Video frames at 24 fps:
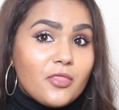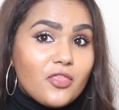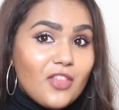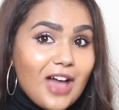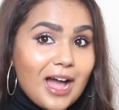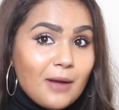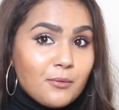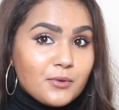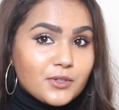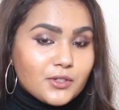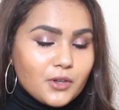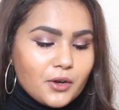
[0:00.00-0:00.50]

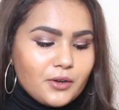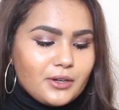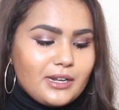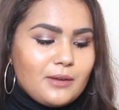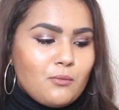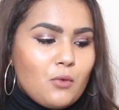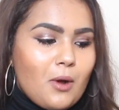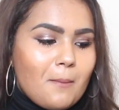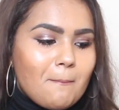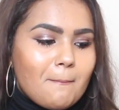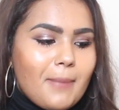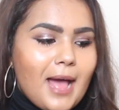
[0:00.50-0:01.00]
That was only
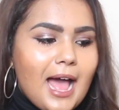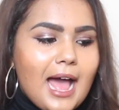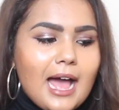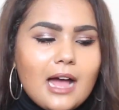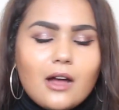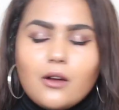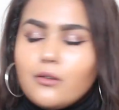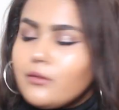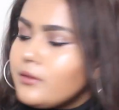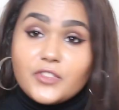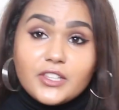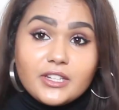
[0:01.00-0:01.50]

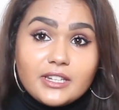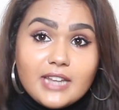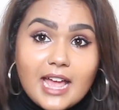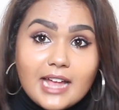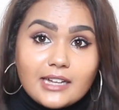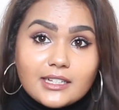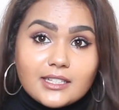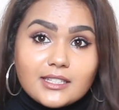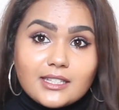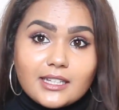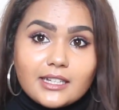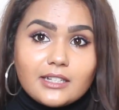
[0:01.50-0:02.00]
£1. The
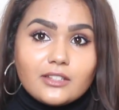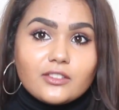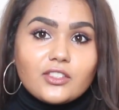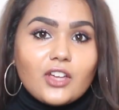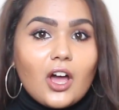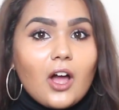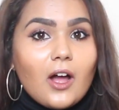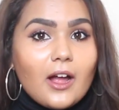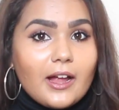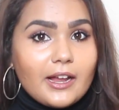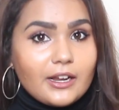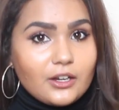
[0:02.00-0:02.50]
next thing
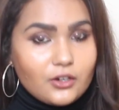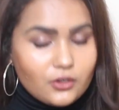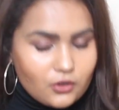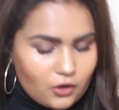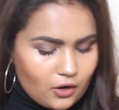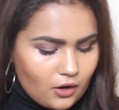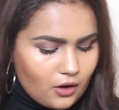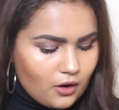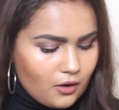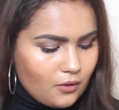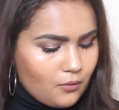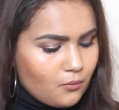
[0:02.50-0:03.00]
that I
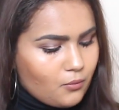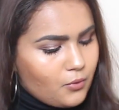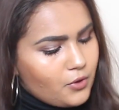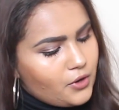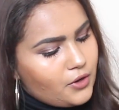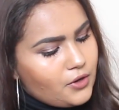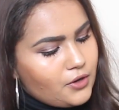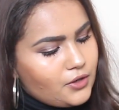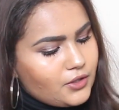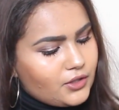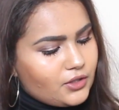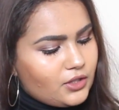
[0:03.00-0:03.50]
got
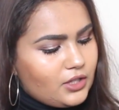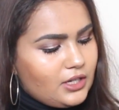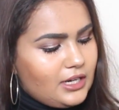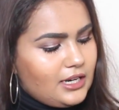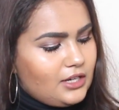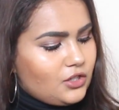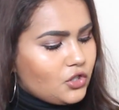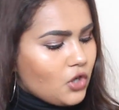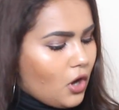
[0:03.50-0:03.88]
was the